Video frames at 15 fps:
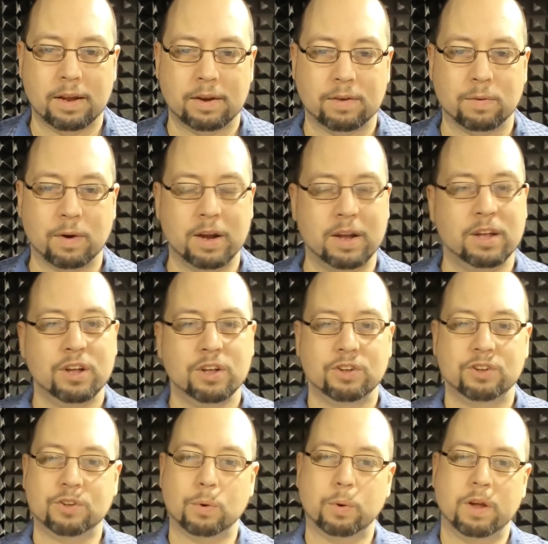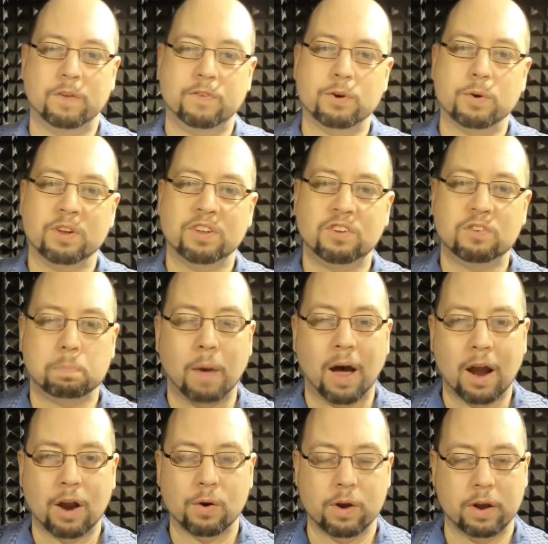right? So if you're
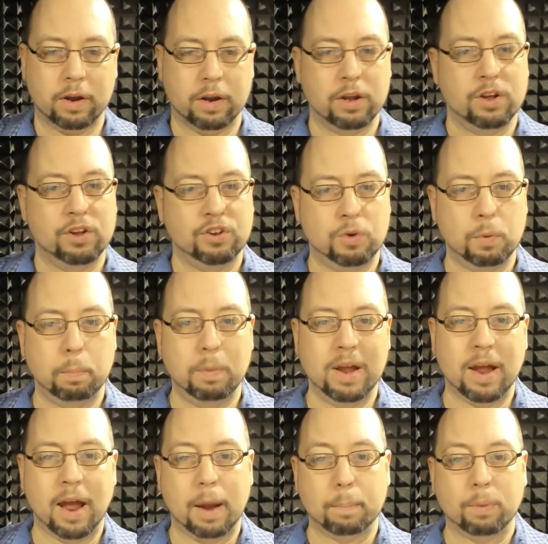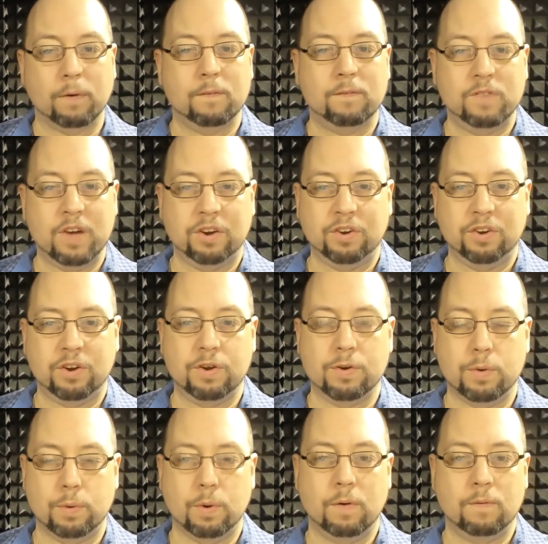aspiring to be a
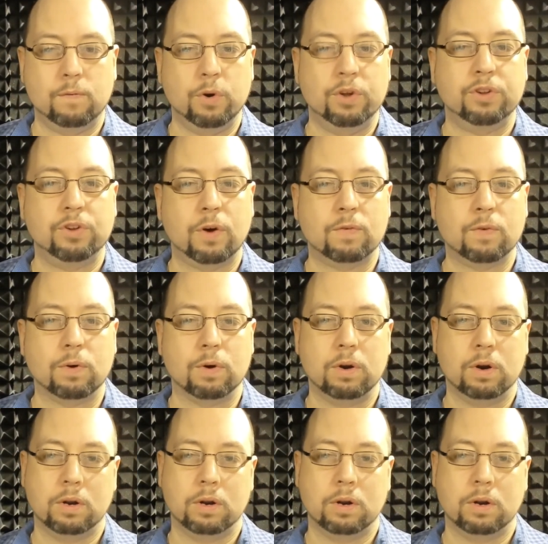professional voiceover